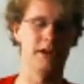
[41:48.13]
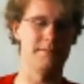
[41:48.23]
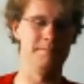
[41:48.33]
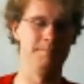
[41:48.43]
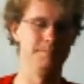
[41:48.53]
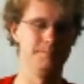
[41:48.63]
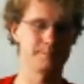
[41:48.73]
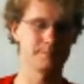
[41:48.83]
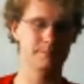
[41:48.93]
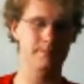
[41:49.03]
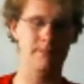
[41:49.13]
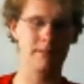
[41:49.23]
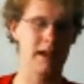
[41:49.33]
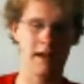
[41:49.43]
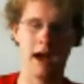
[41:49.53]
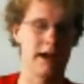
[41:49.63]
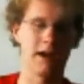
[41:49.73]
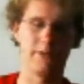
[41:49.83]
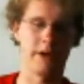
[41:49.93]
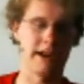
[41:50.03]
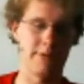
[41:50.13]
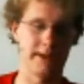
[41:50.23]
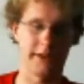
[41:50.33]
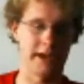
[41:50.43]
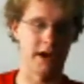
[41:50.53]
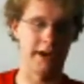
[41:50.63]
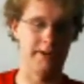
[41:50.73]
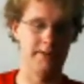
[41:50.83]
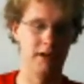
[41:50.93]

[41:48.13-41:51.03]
but I kind of run everything on it.